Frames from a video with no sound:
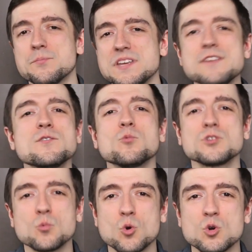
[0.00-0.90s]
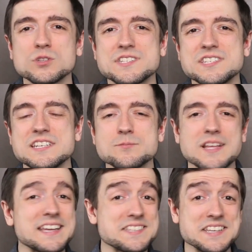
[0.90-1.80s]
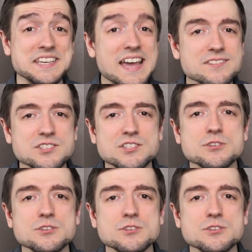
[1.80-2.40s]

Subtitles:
Even when the world seems like it's against